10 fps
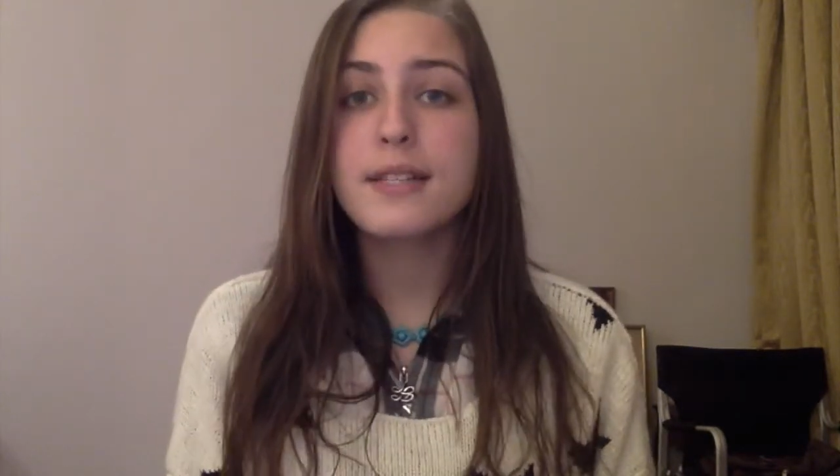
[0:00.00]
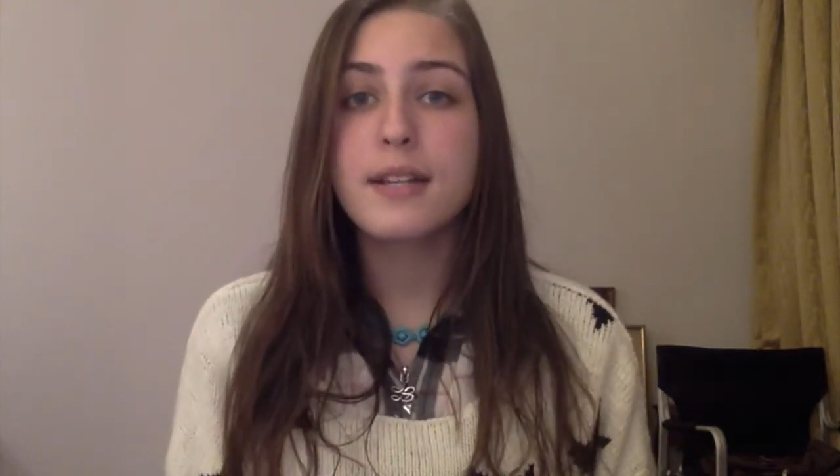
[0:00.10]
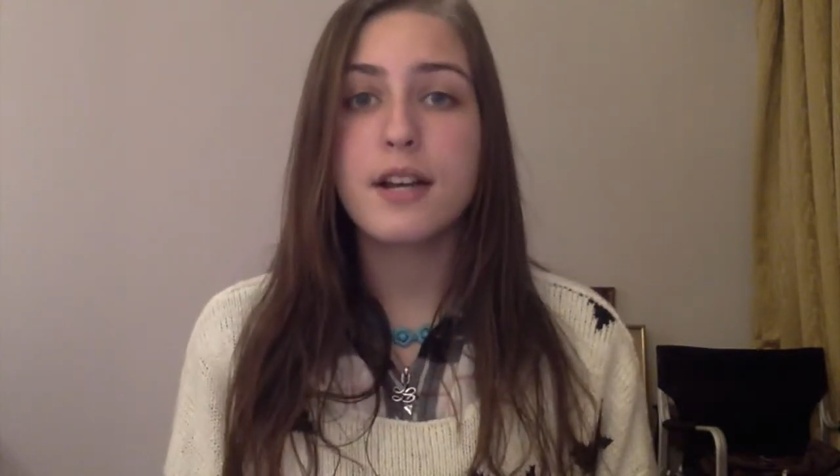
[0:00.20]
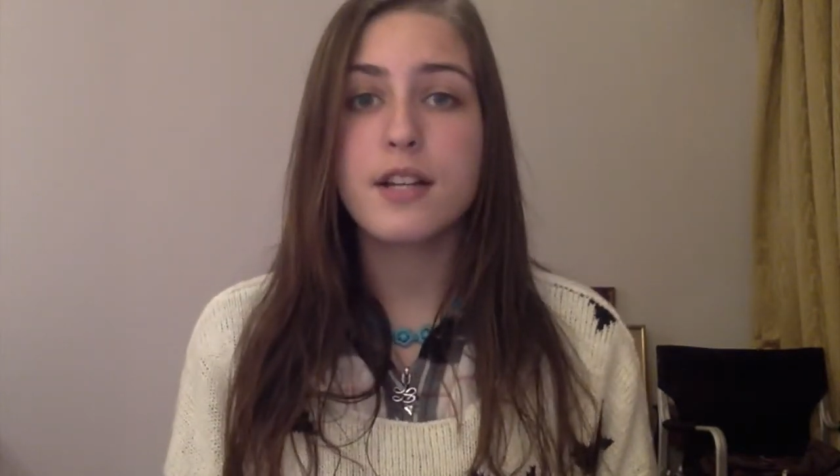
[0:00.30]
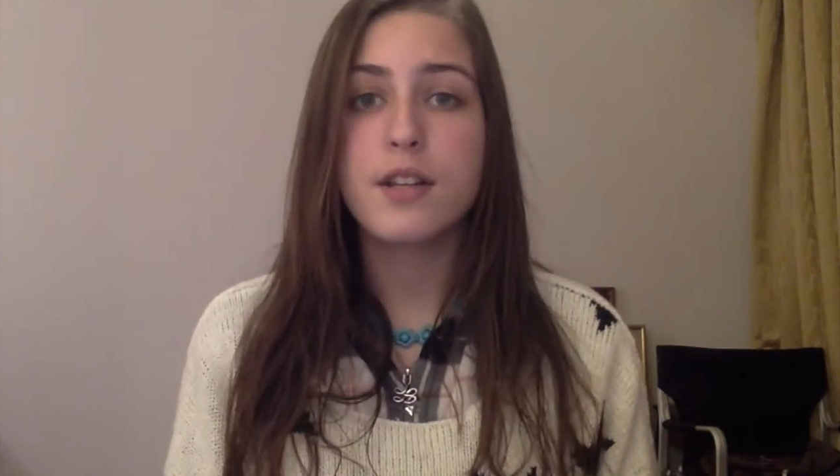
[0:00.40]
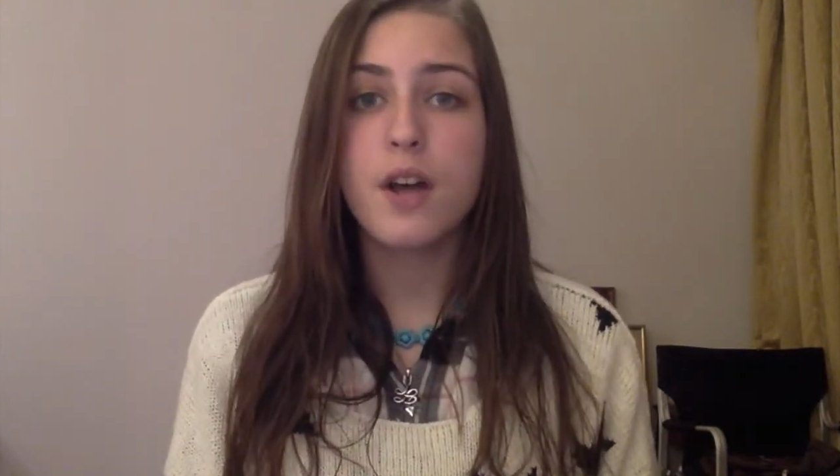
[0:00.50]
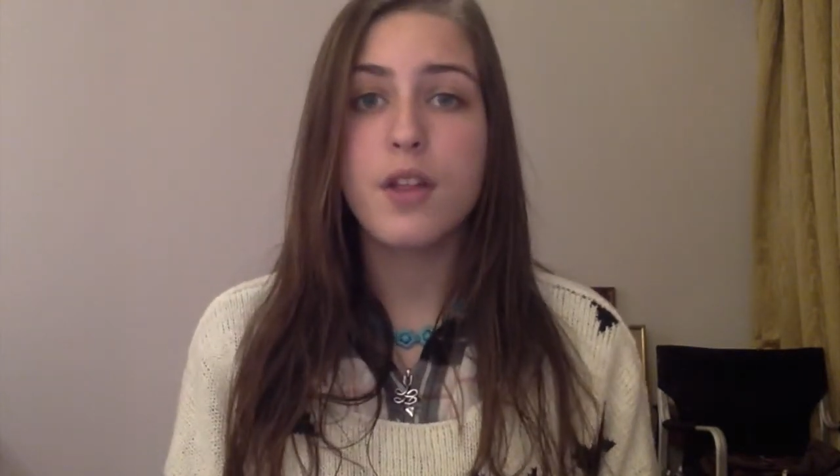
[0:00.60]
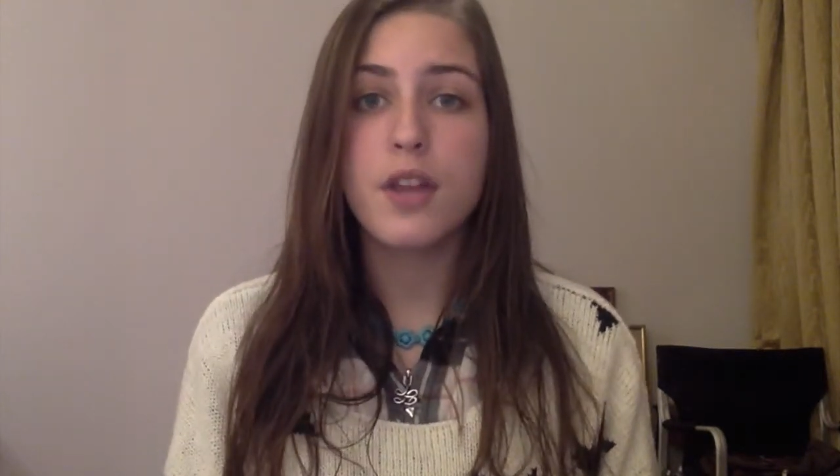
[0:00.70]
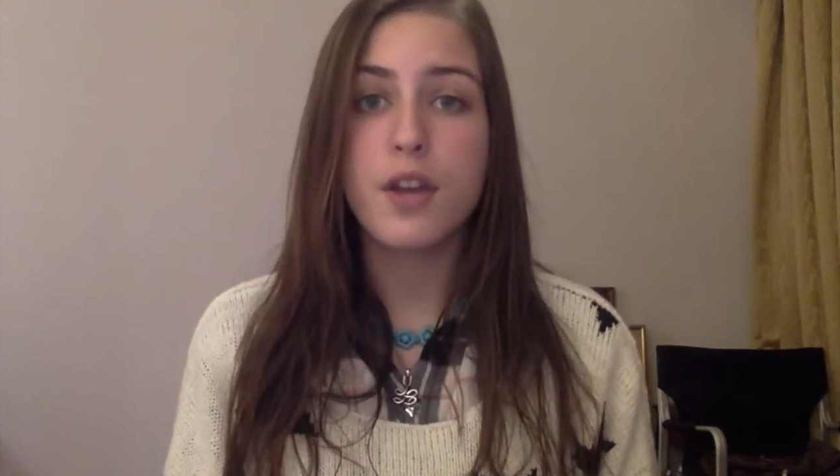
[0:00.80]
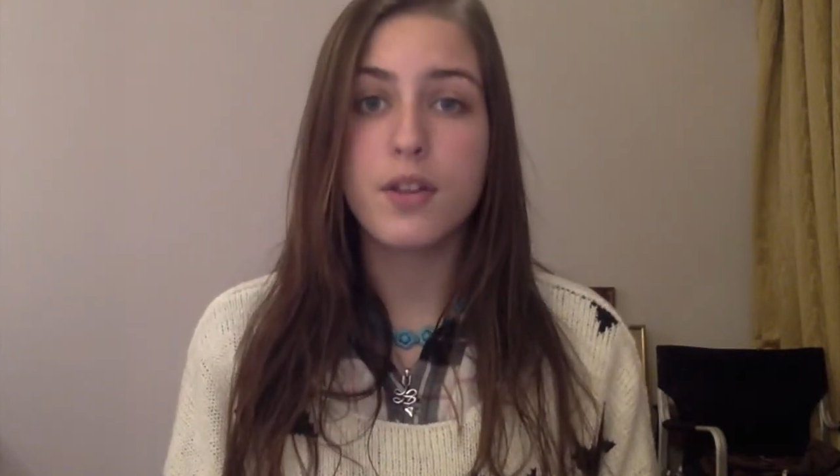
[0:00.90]
that I saw
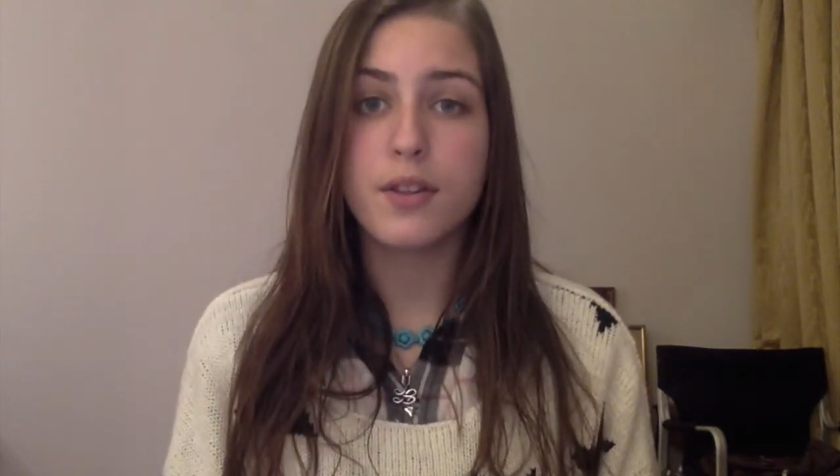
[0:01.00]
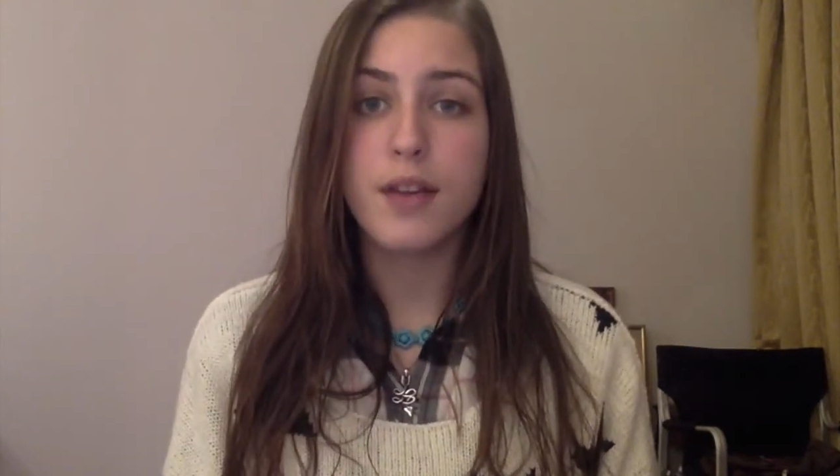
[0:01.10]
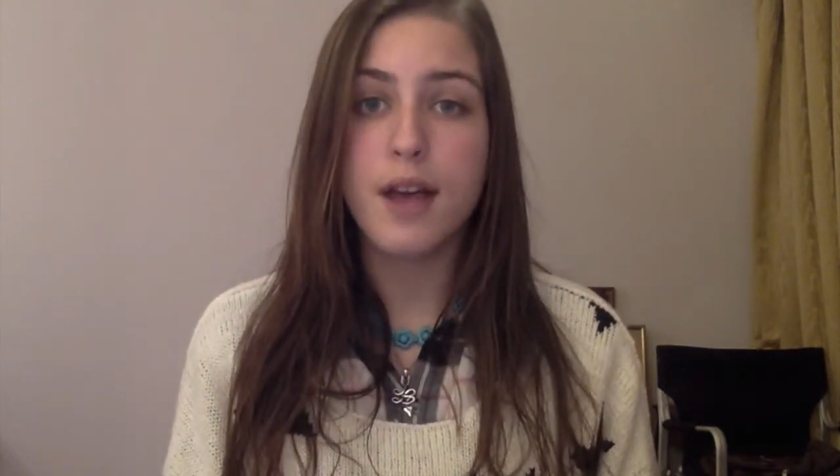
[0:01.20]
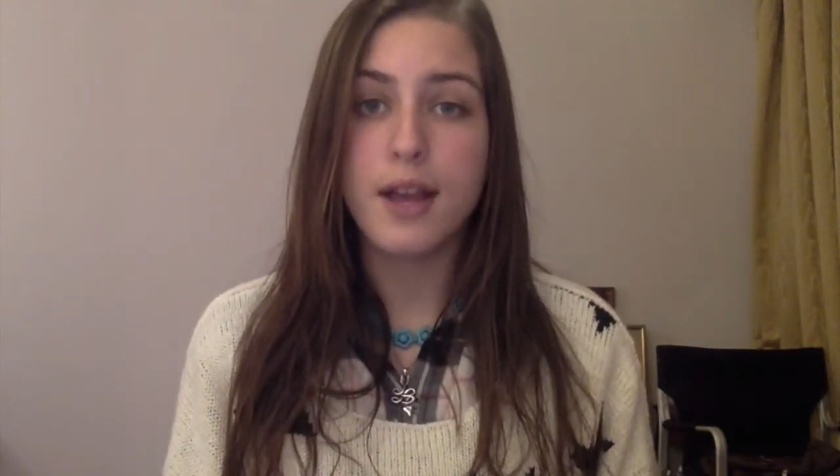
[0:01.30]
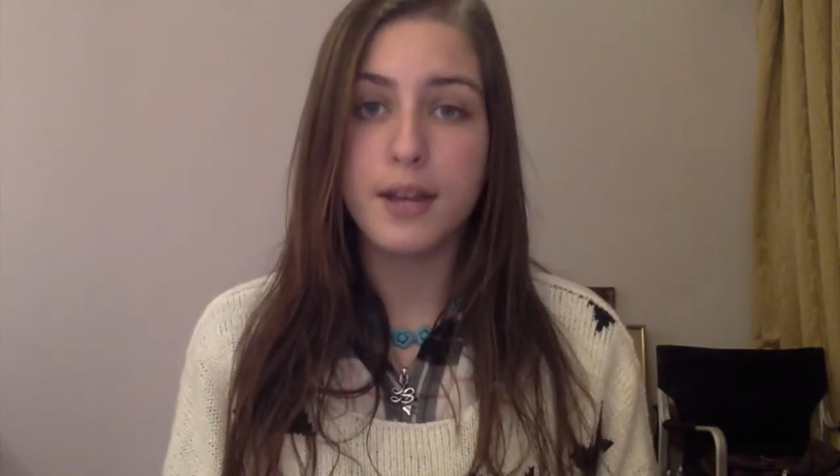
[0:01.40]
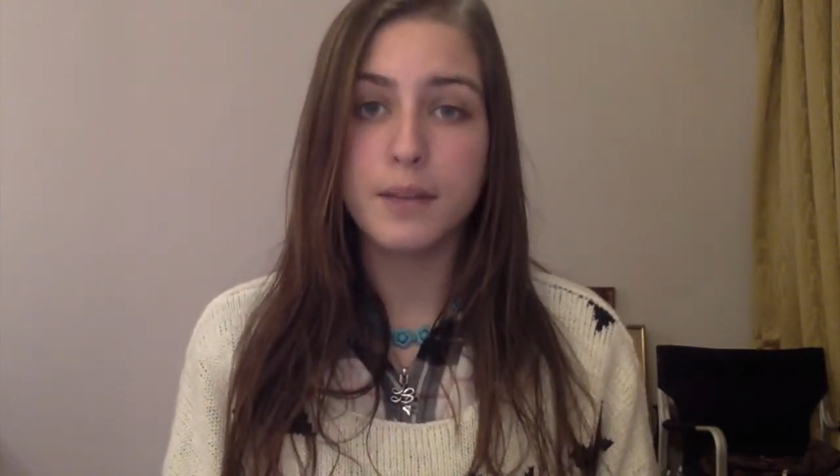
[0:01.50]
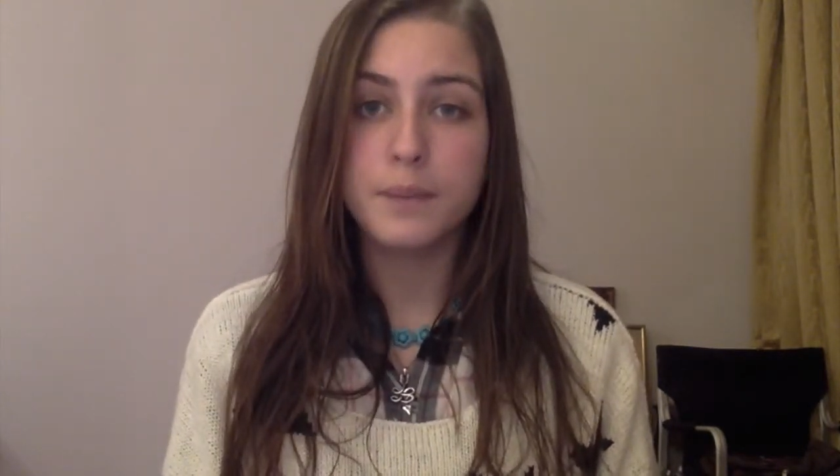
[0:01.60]
the other lion."